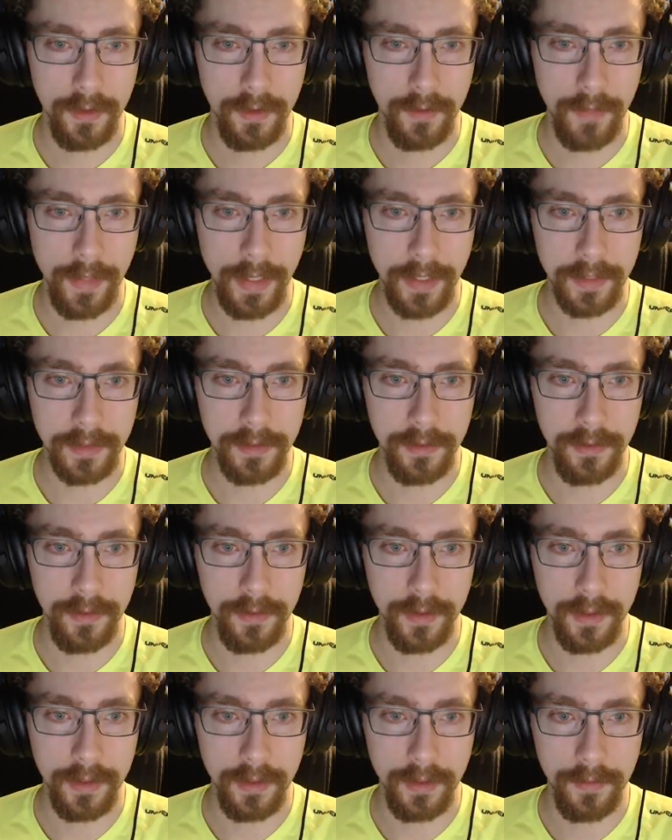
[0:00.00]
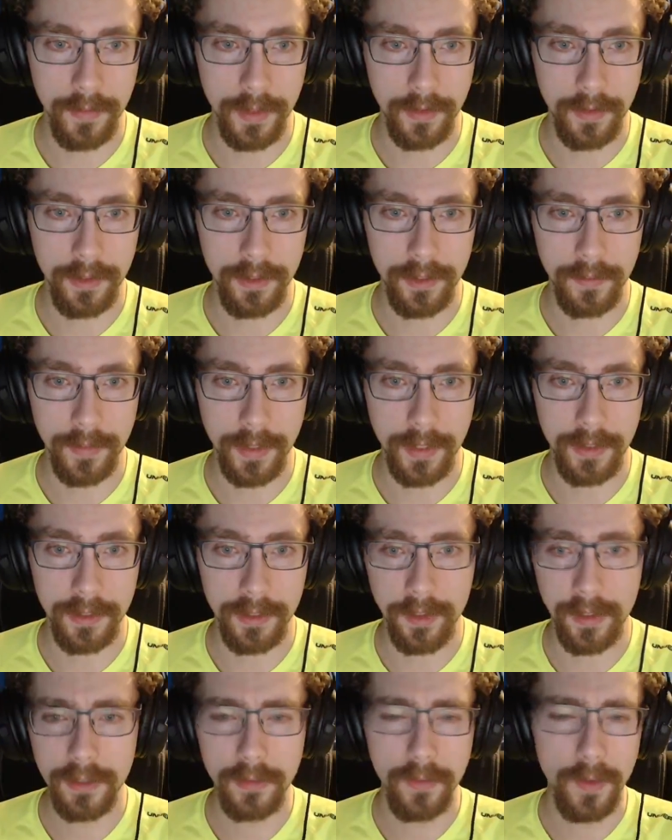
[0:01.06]
back to immigration policy
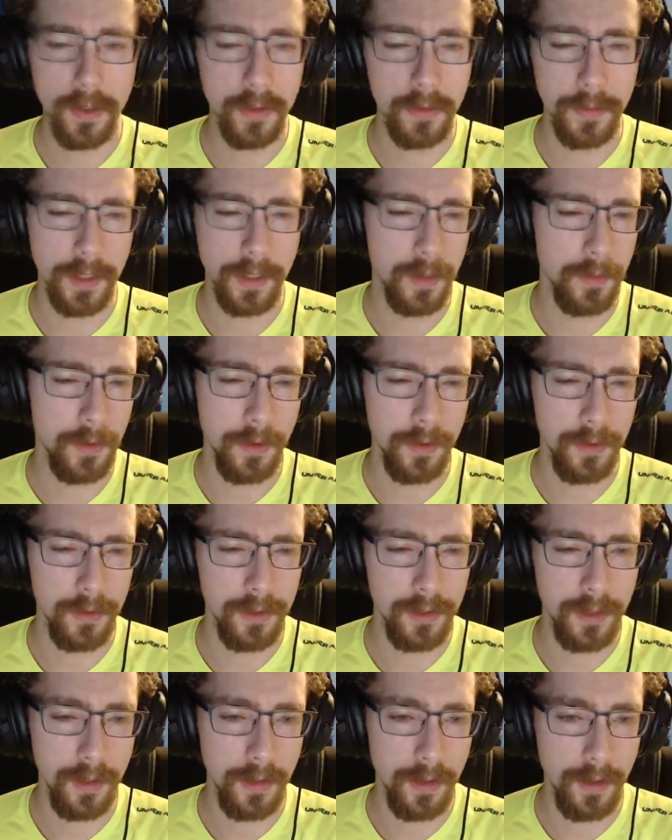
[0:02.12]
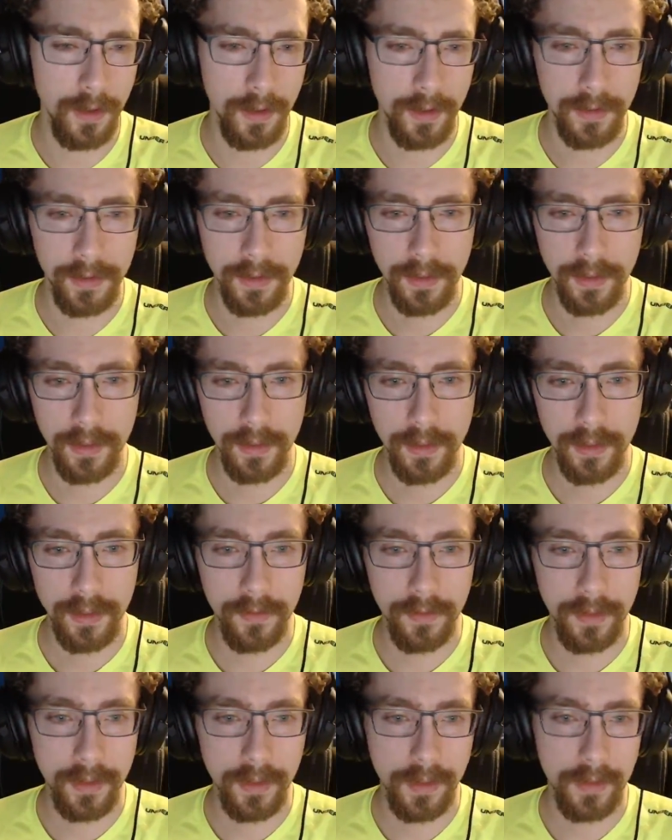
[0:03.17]
that's welcoming and upholds the law.
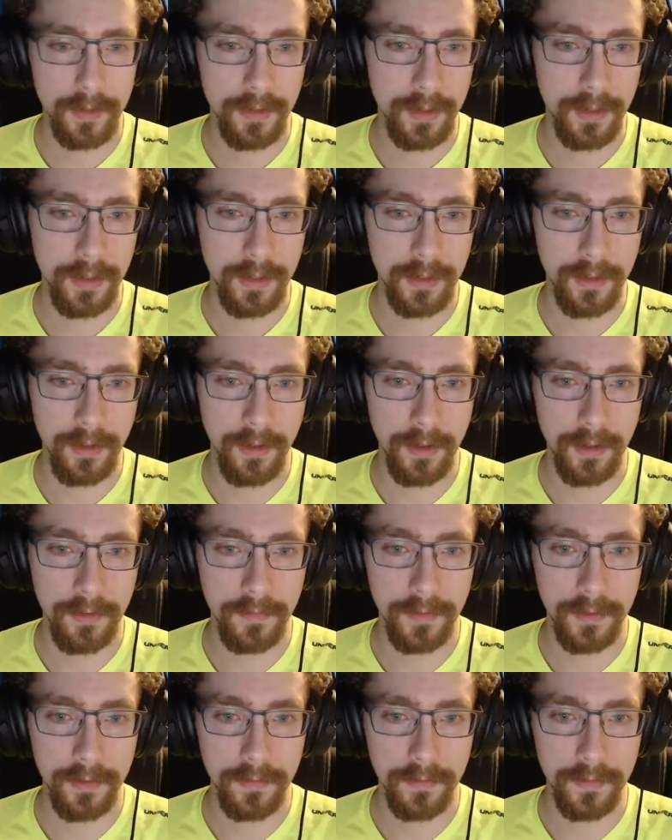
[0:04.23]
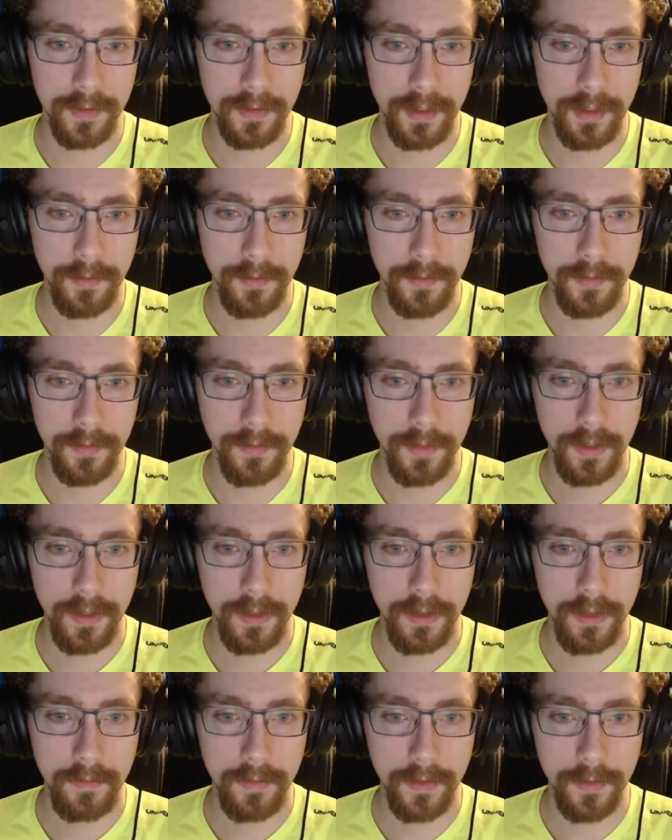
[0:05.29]
Well, it is lawful for
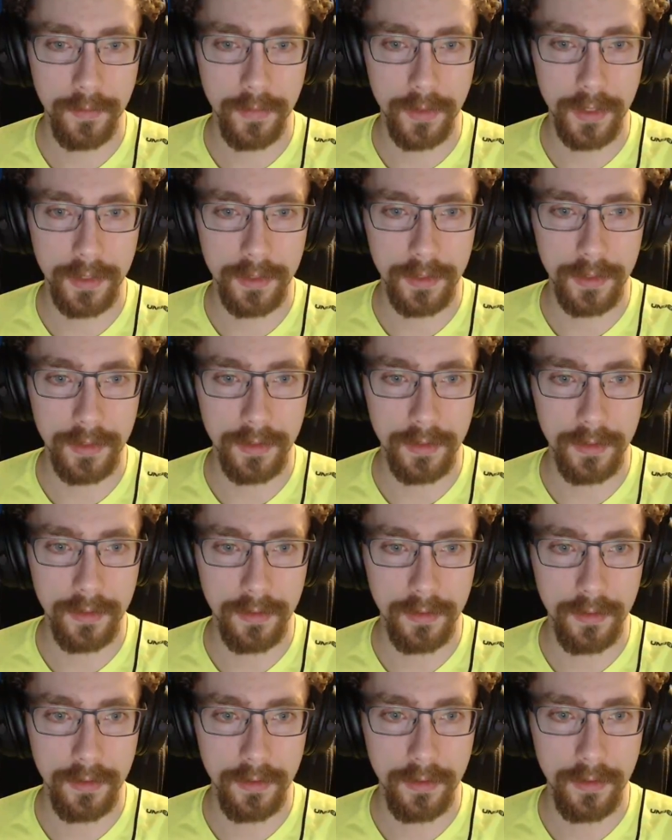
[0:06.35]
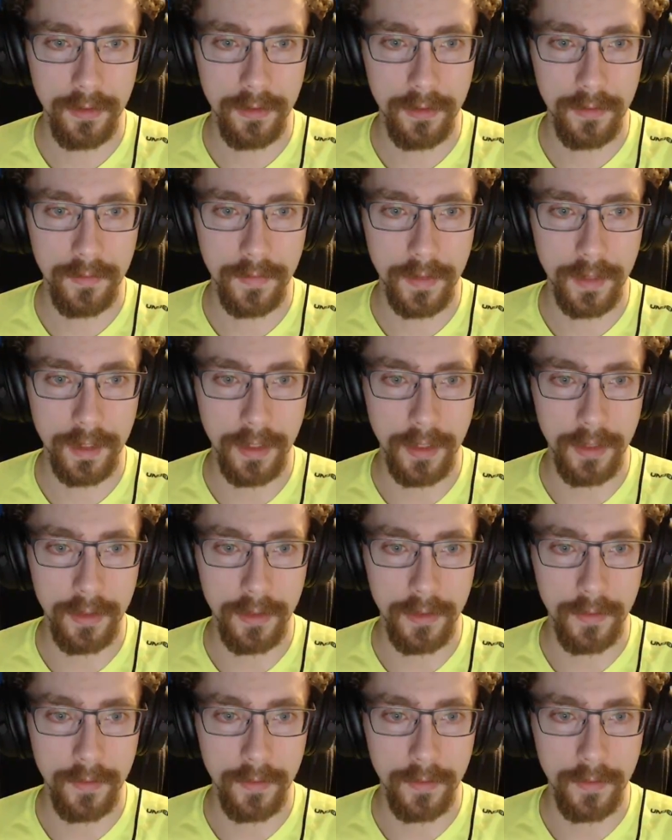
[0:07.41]
the president, to find